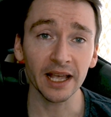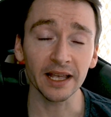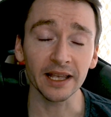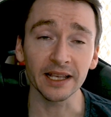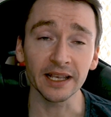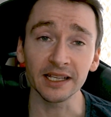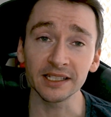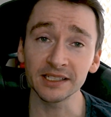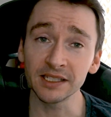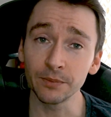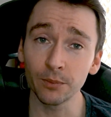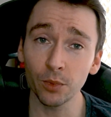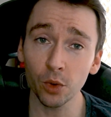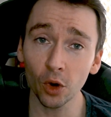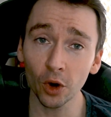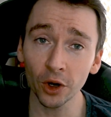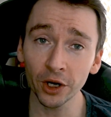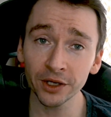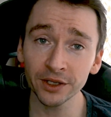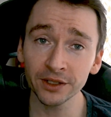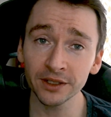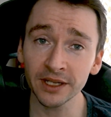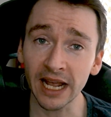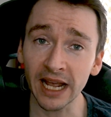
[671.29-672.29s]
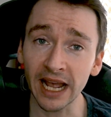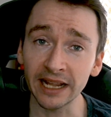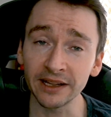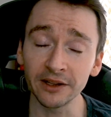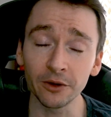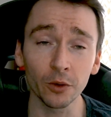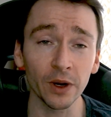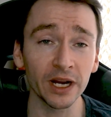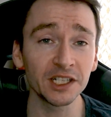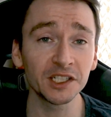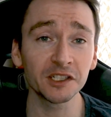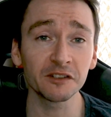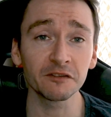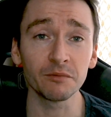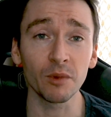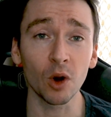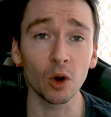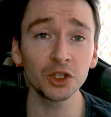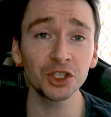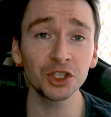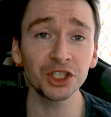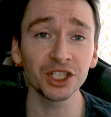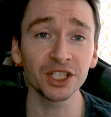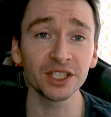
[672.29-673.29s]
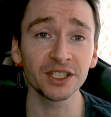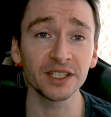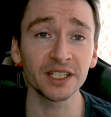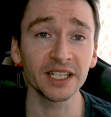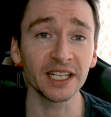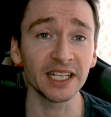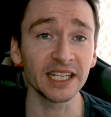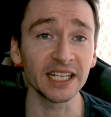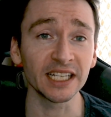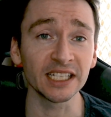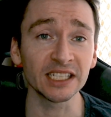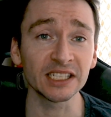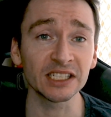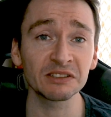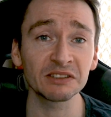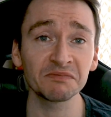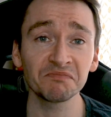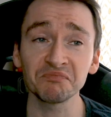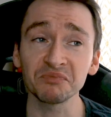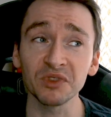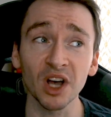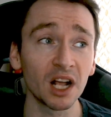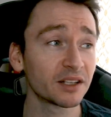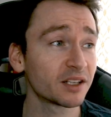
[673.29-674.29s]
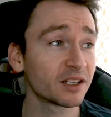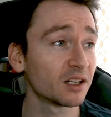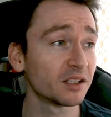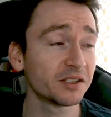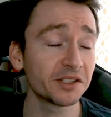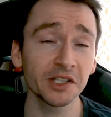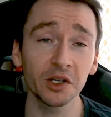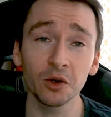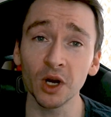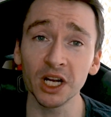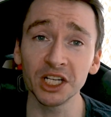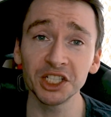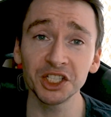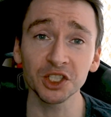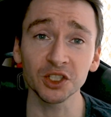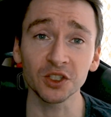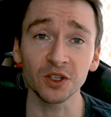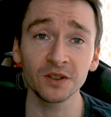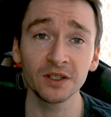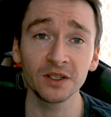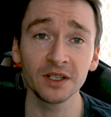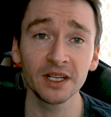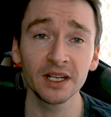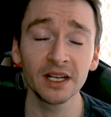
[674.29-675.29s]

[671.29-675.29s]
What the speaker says: is important and the range of motion is non-consequential,